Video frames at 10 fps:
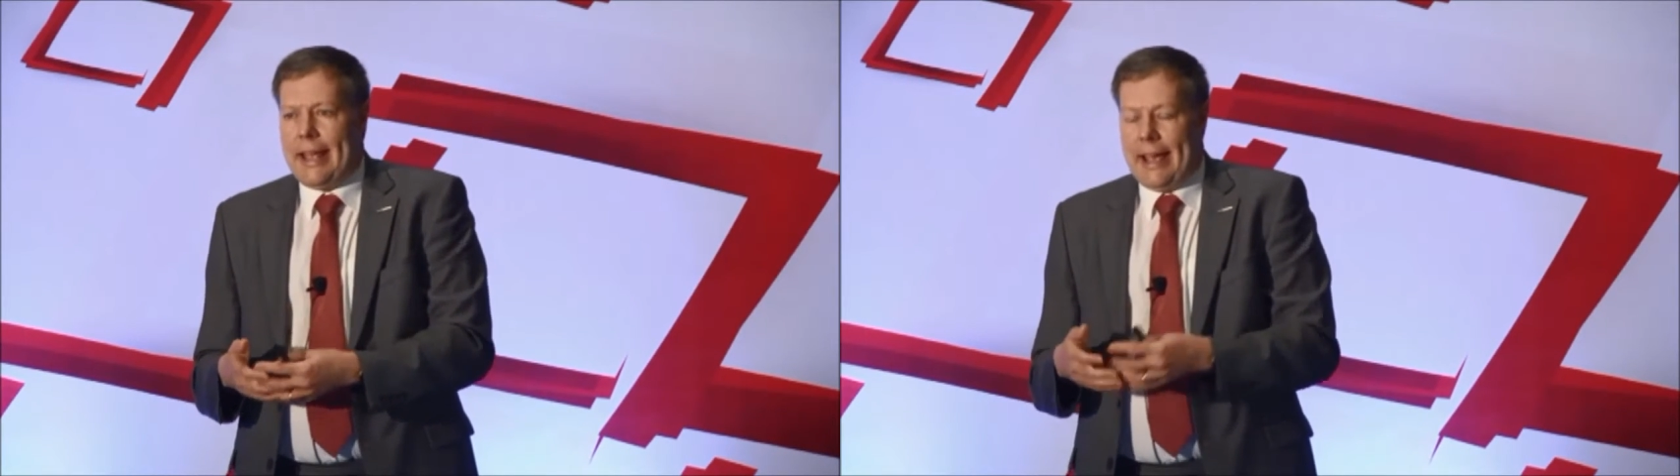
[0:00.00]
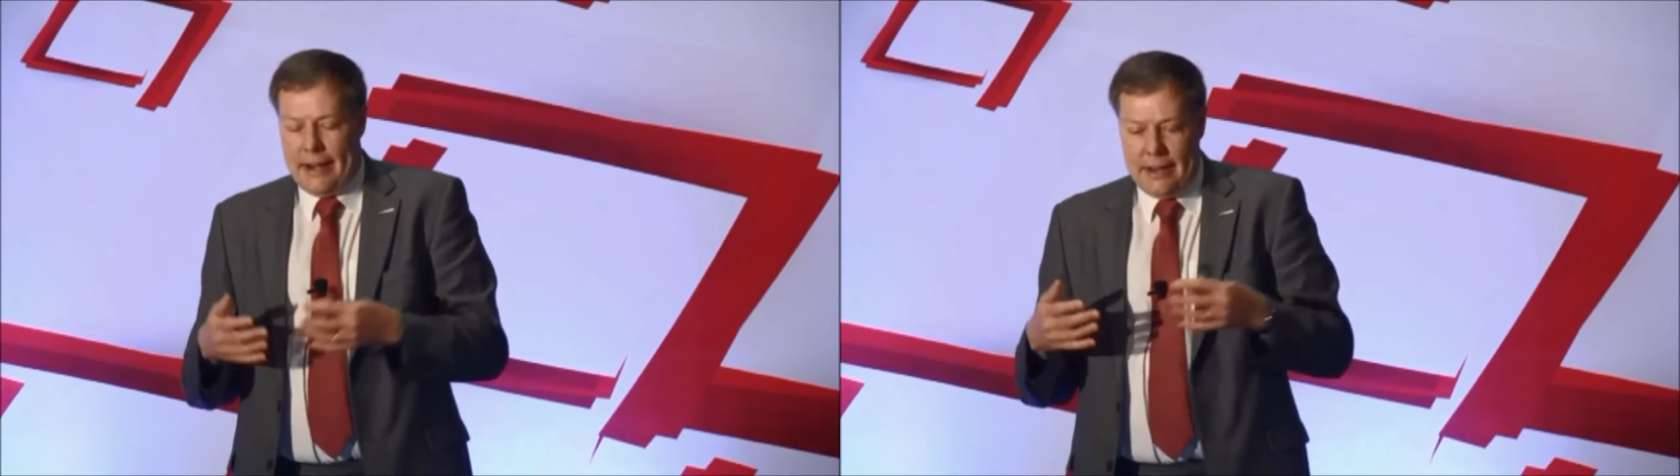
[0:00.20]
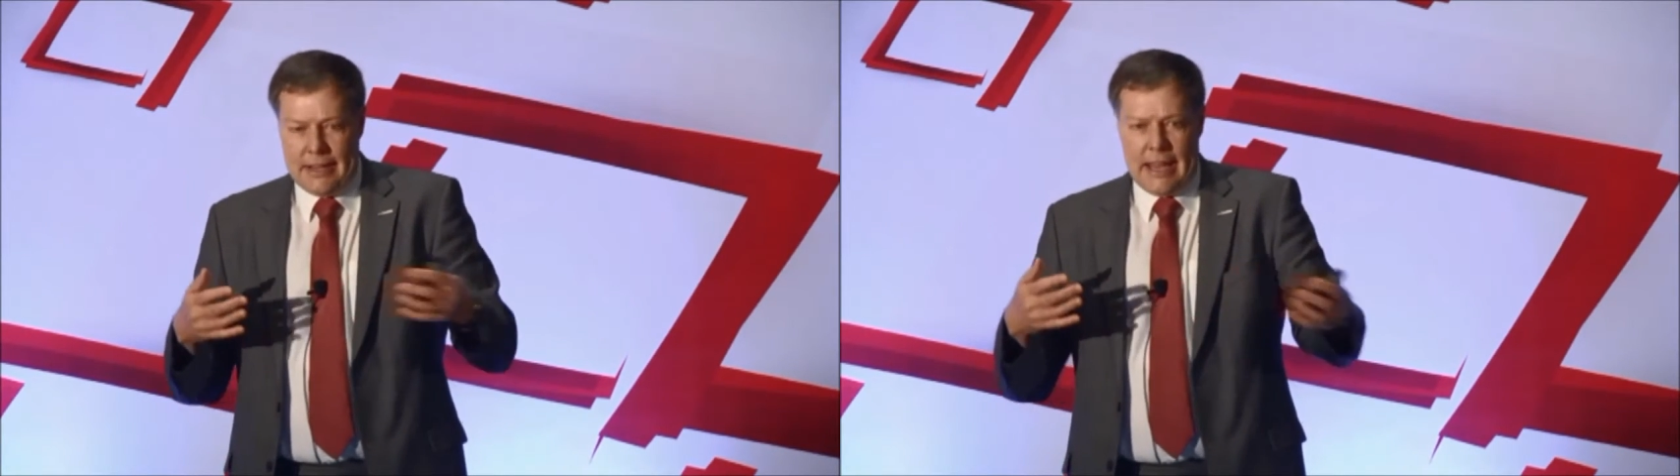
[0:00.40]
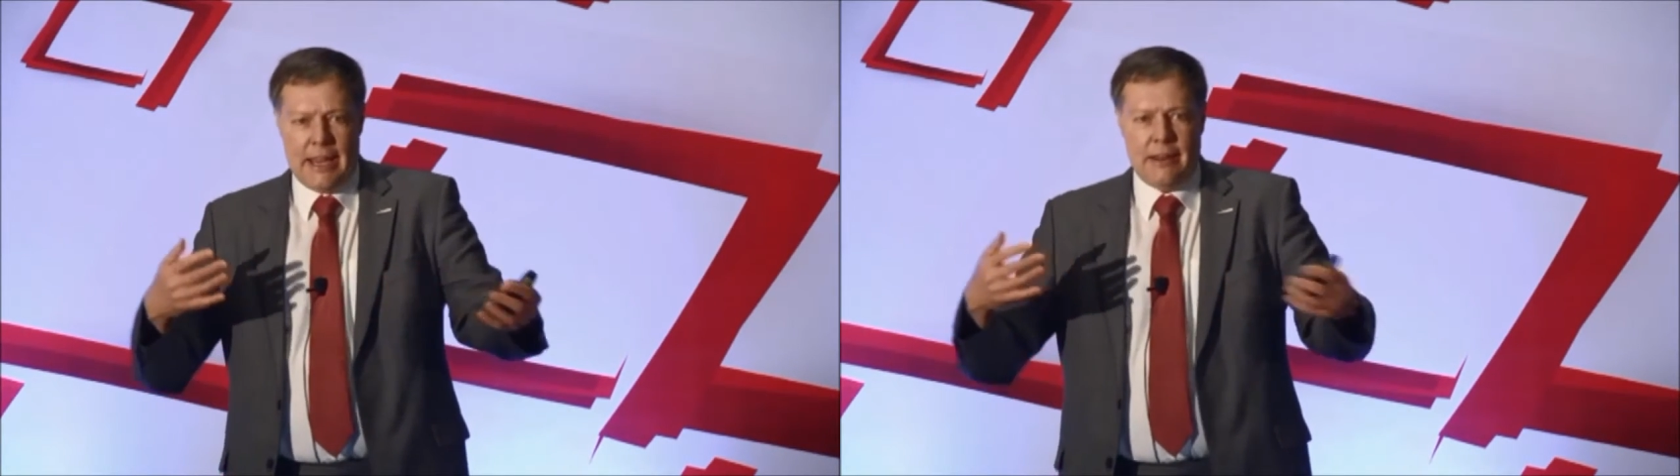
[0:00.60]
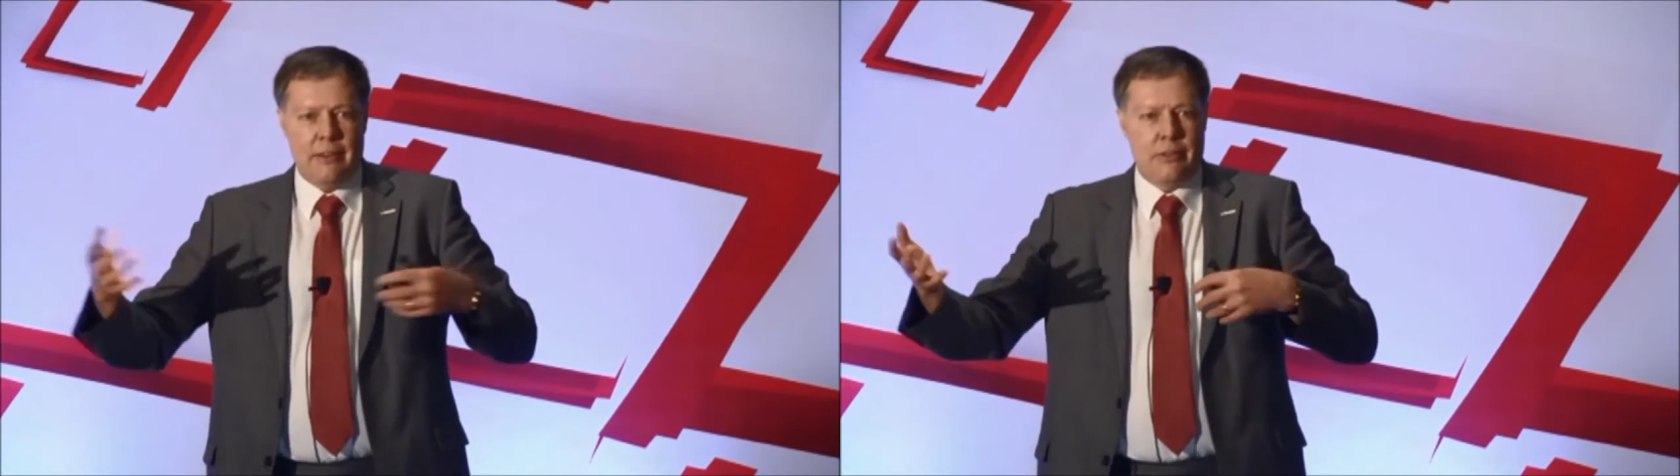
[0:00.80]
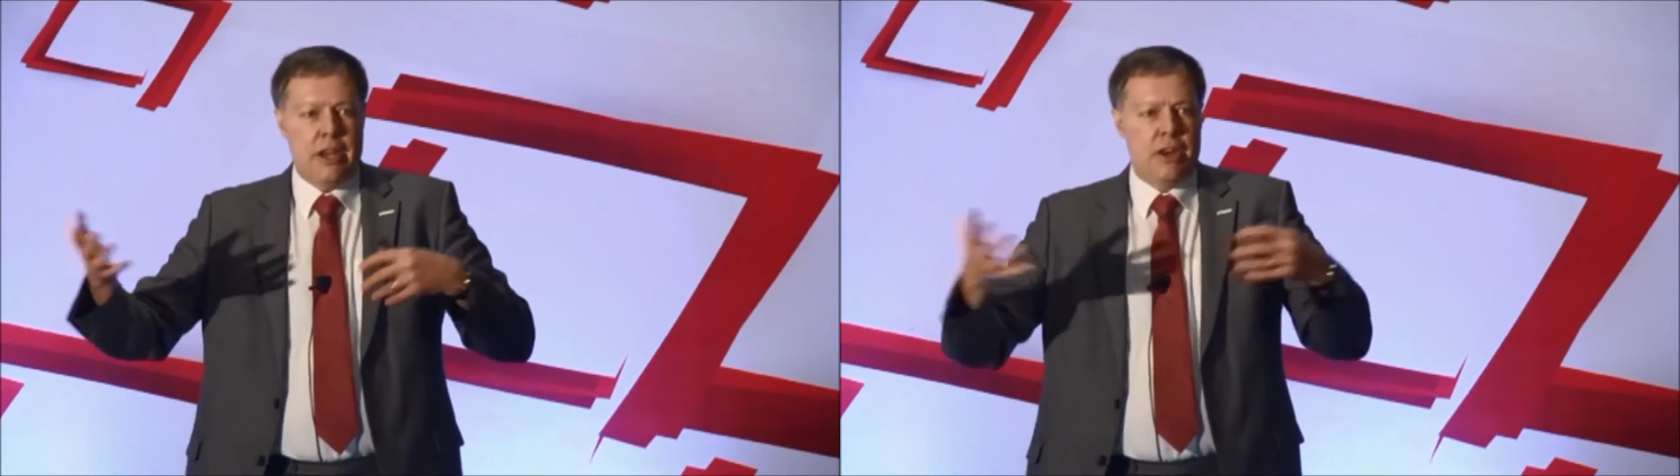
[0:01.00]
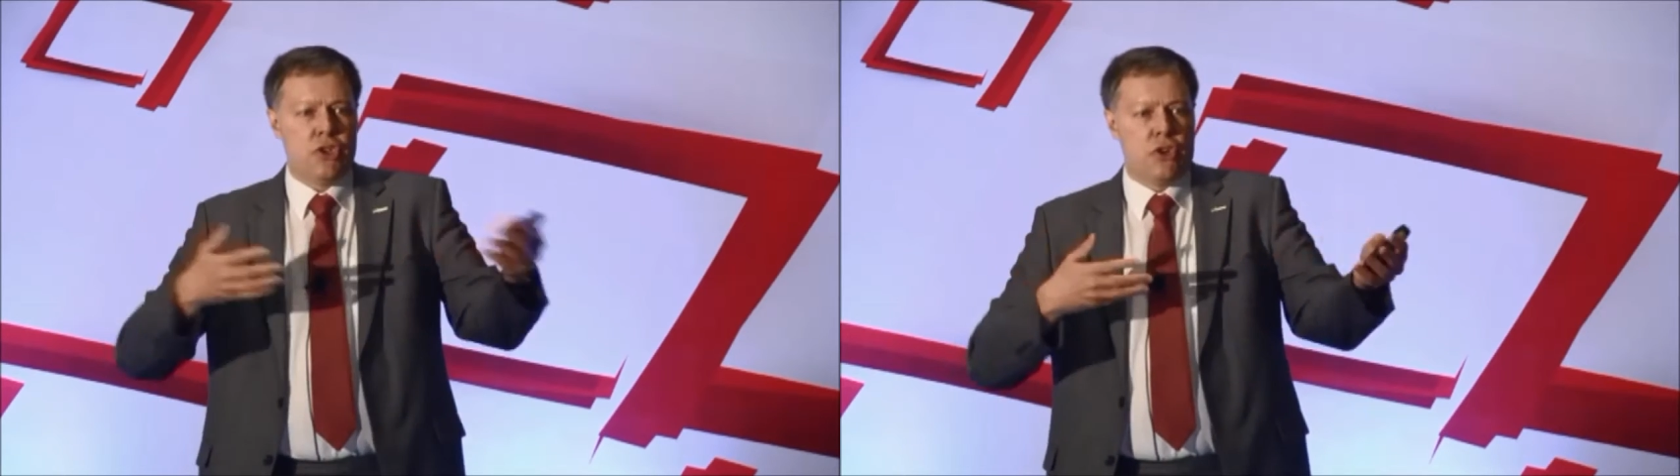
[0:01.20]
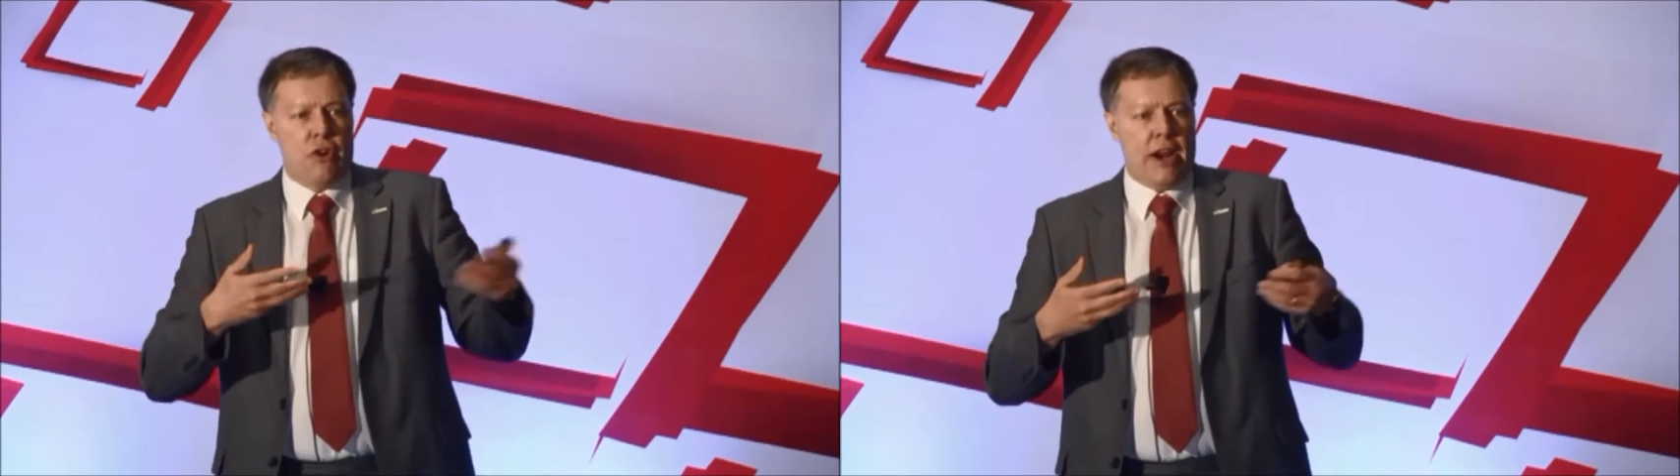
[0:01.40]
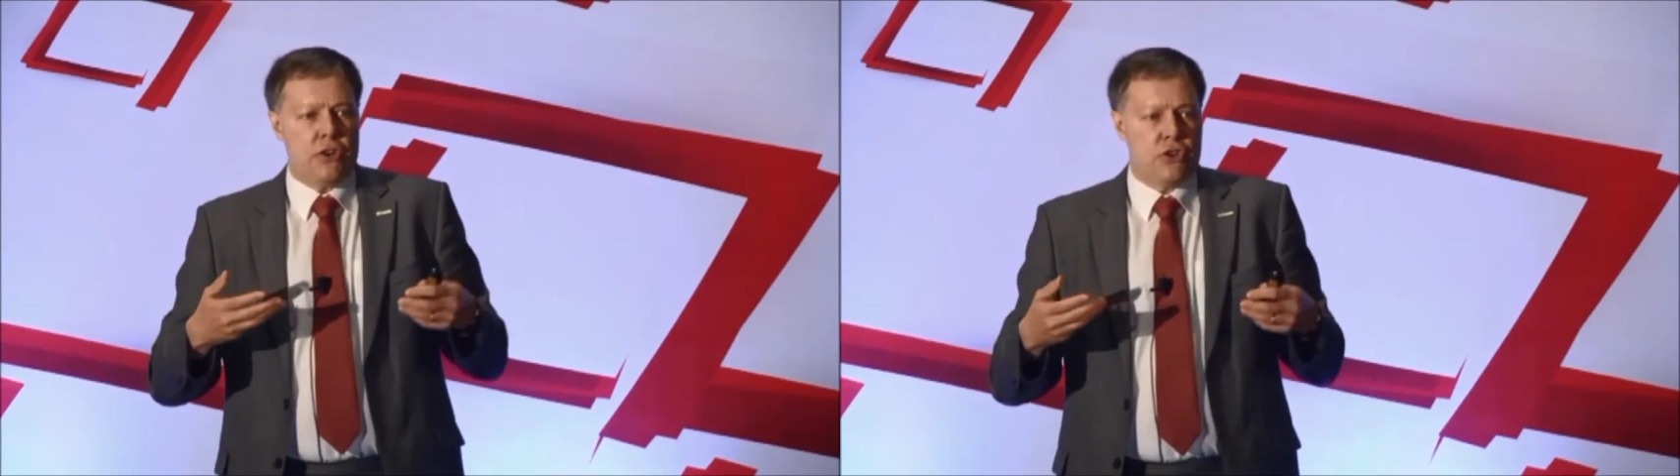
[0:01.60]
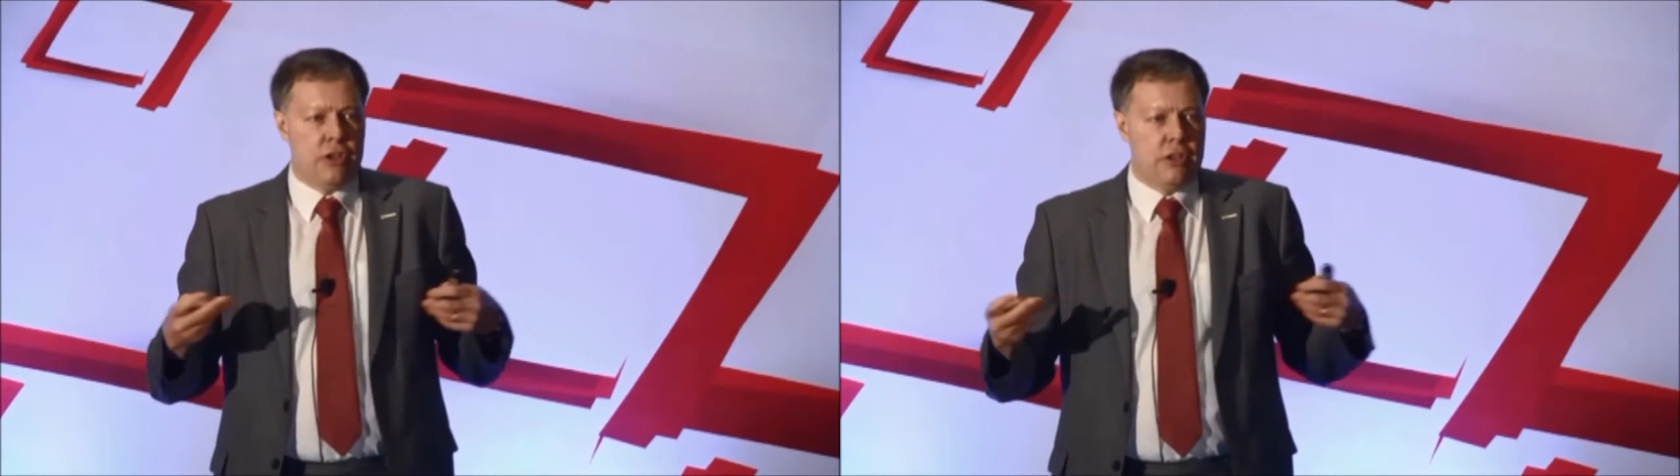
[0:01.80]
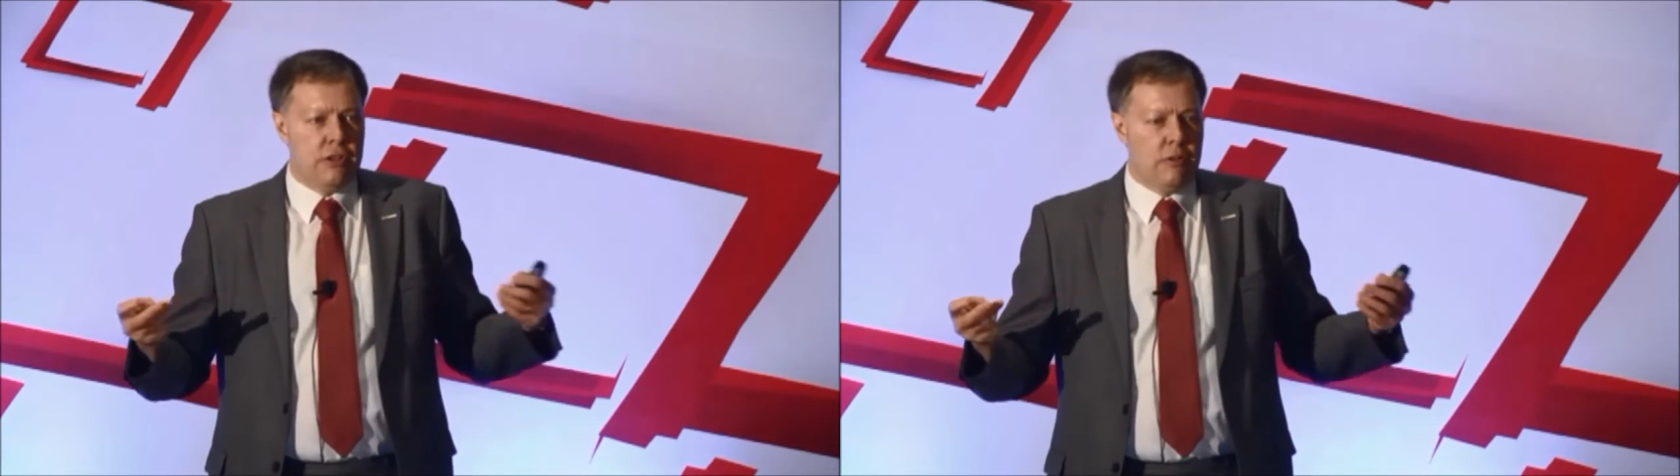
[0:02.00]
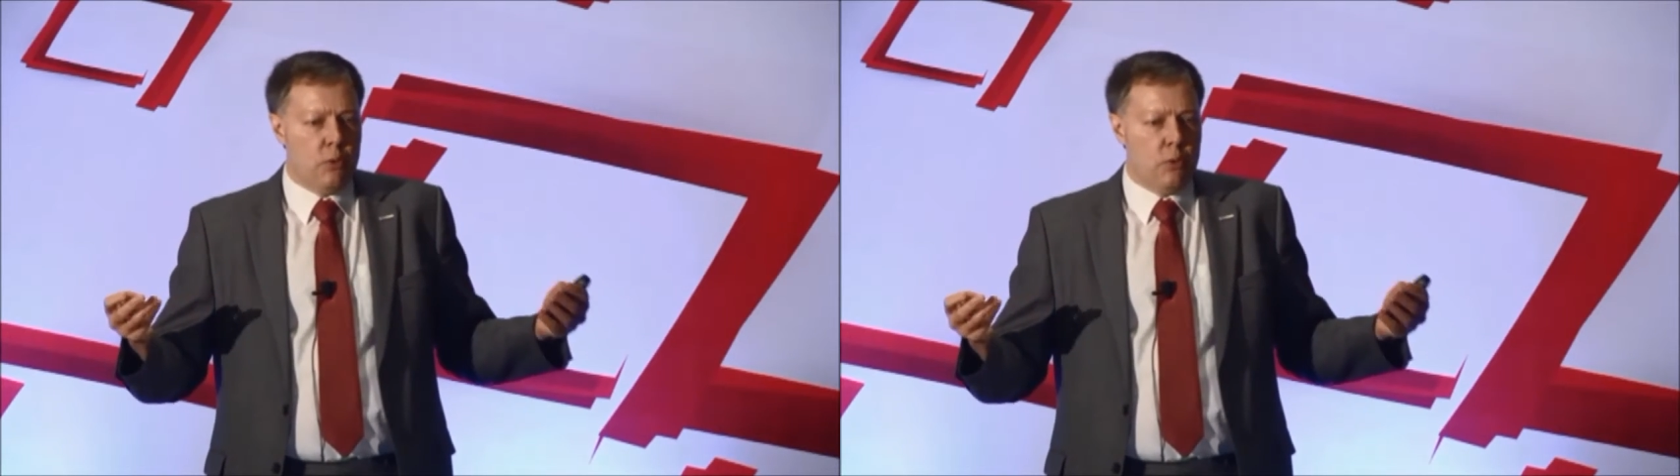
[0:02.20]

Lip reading: And again, the interaction